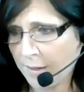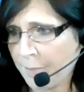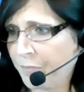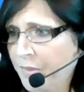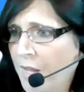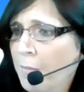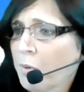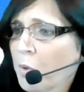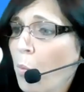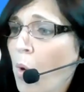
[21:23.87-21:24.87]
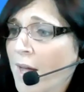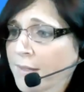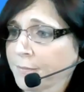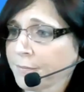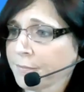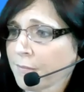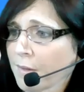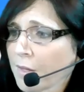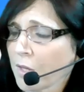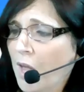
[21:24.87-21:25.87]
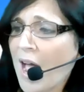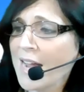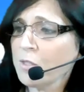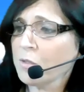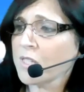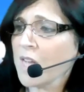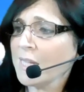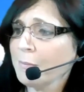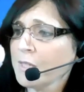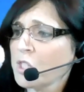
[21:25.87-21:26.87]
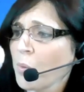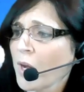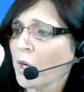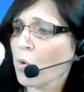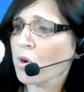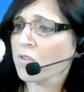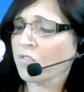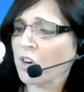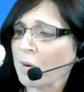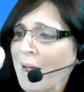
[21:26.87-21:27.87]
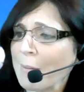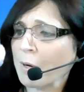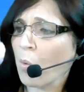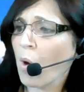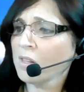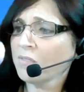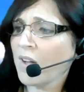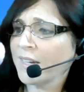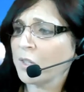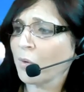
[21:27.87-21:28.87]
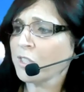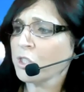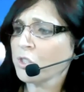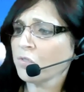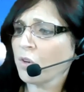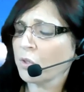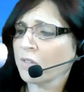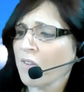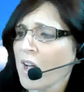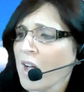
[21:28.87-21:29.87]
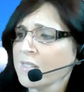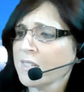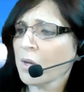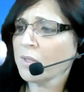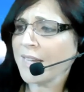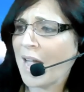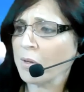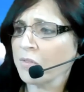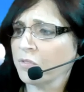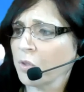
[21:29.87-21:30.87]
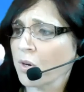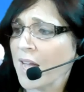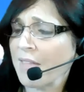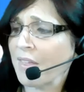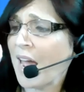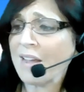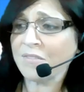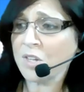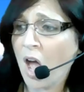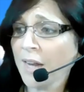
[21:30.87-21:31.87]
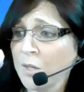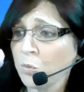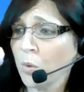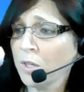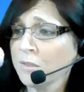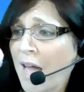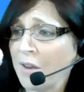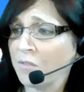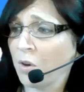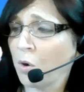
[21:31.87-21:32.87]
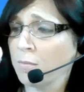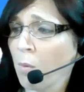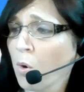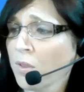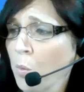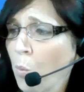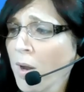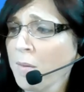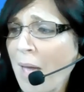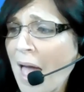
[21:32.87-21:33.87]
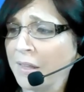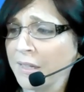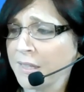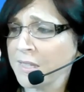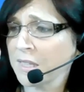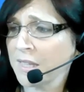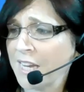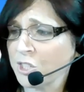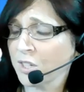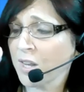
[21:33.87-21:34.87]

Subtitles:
number 1, I do solemnly swear or affirm I am a qualified and registered voter of Osceola County, Florida, and that I have not and will not vote more than one ballot in this election.